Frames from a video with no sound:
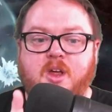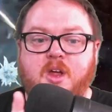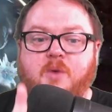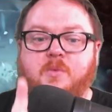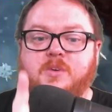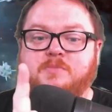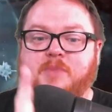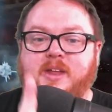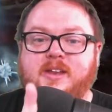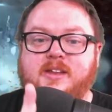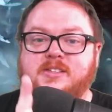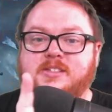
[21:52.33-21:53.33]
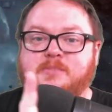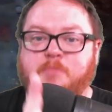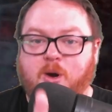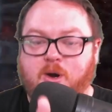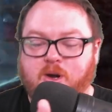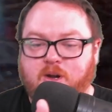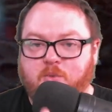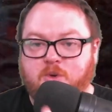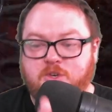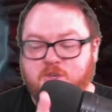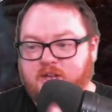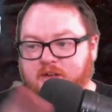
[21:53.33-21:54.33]
resplendent spark, which you
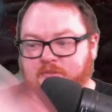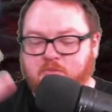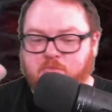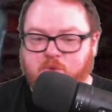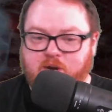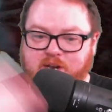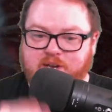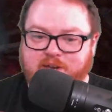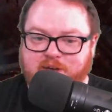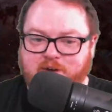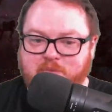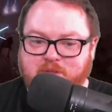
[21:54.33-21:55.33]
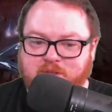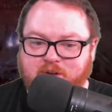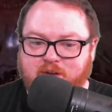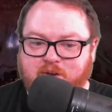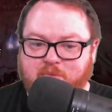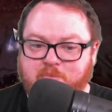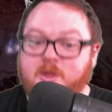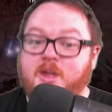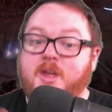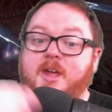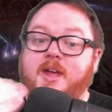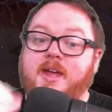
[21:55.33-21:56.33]
get from breaking down a mythic item.
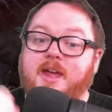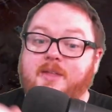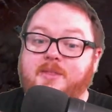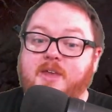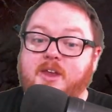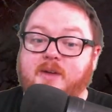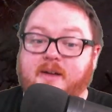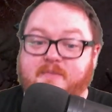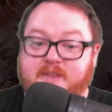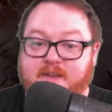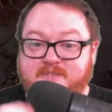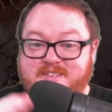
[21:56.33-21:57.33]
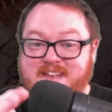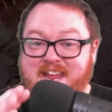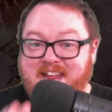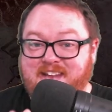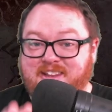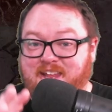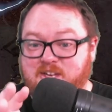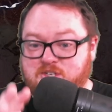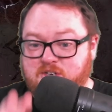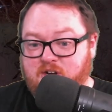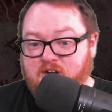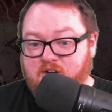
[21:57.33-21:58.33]
And then you have to have 10
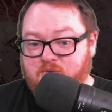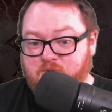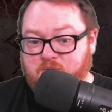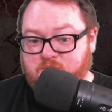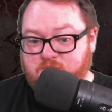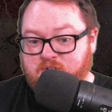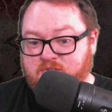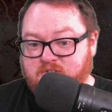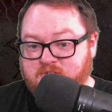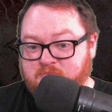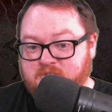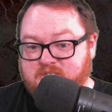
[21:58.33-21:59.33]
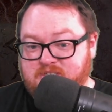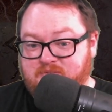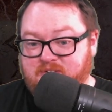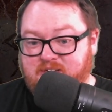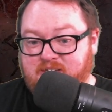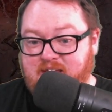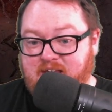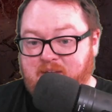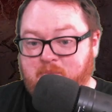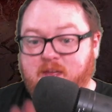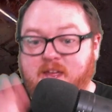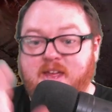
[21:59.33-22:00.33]
legendary runes of a specific name,
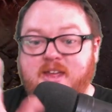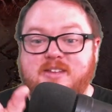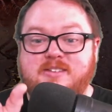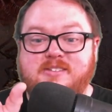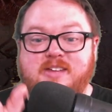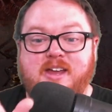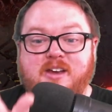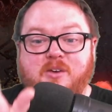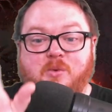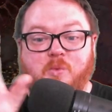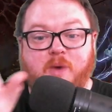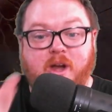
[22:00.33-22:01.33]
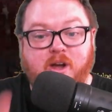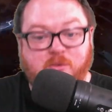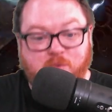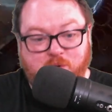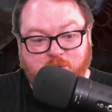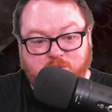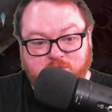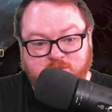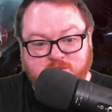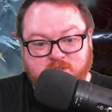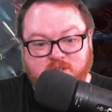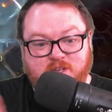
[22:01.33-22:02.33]
10 rare runes,
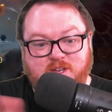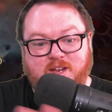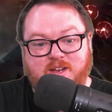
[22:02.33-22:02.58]
and